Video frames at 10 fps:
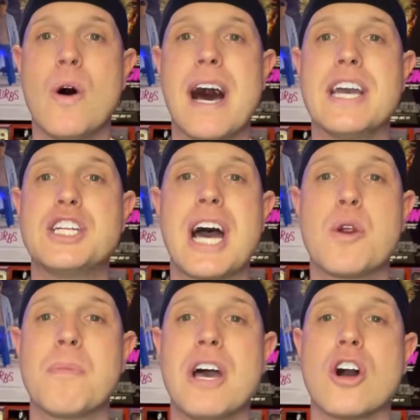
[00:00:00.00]
I had chatted
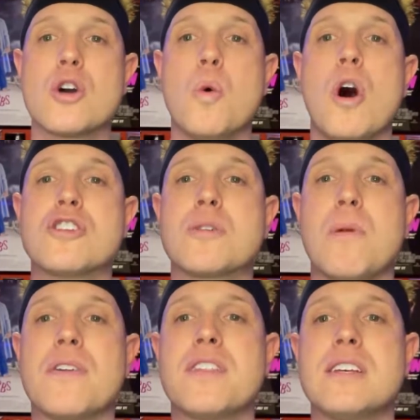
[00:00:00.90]
with my uncle who also
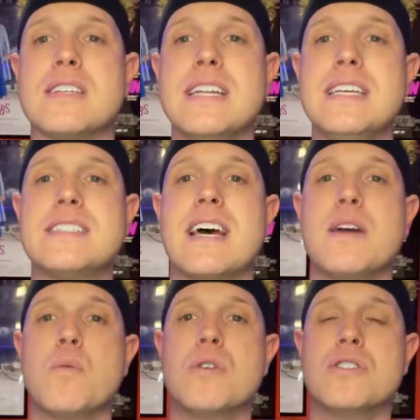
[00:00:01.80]
bought this, and he said
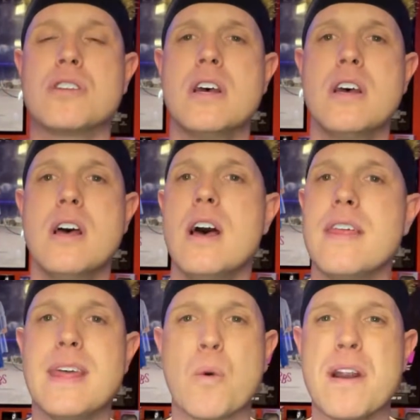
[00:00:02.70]

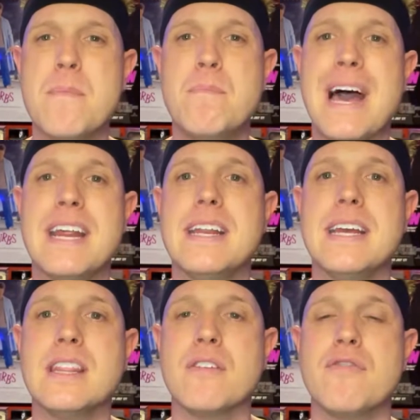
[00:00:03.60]
they were embedded
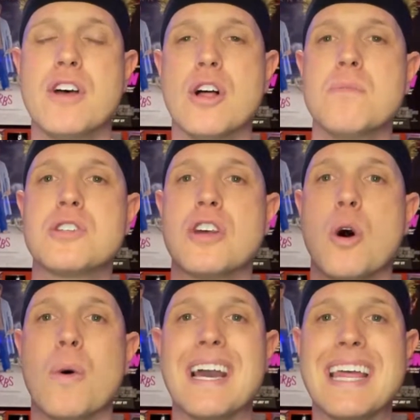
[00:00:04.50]
in the film.
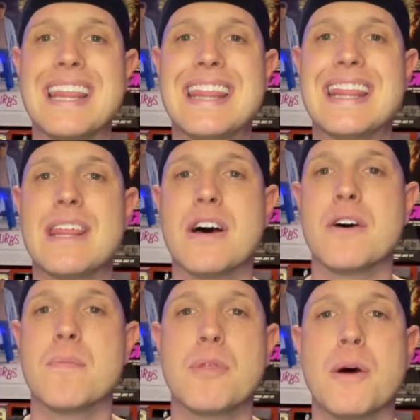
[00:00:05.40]
So
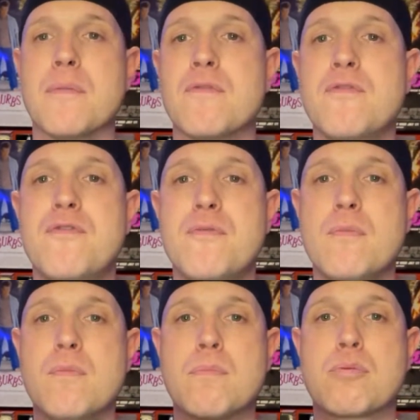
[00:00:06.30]
the
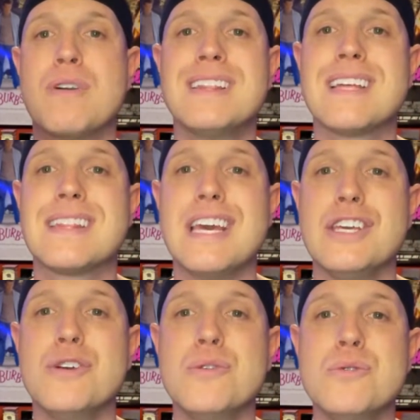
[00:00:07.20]
print that they
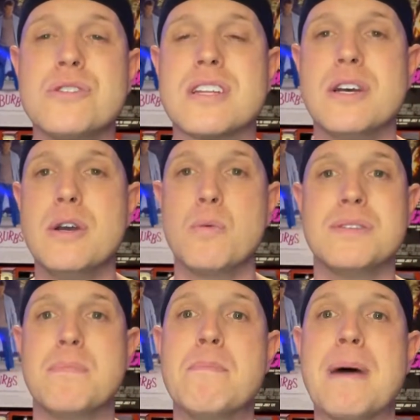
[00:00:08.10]
used, it was
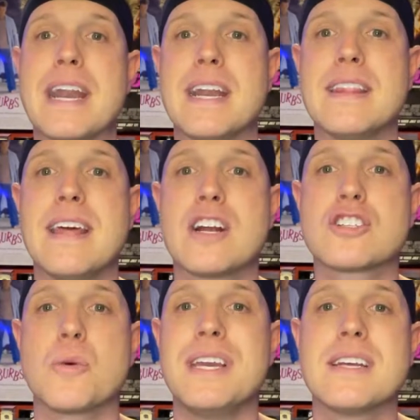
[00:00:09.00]
embedded in there.
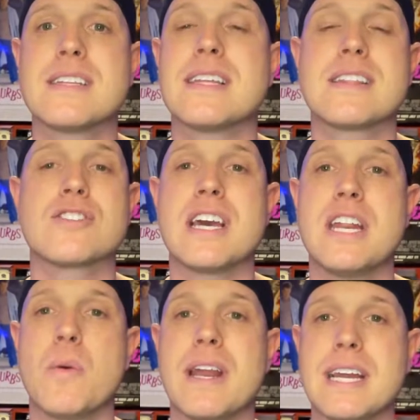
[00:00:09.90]
So he doesn't think there's any
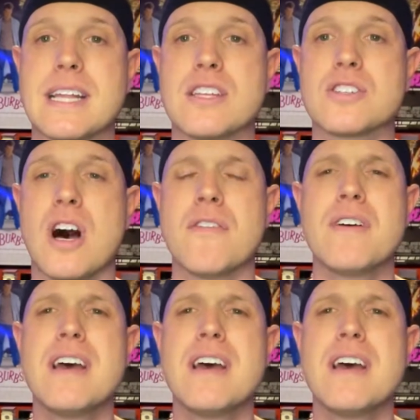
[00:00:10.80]
way to get this off.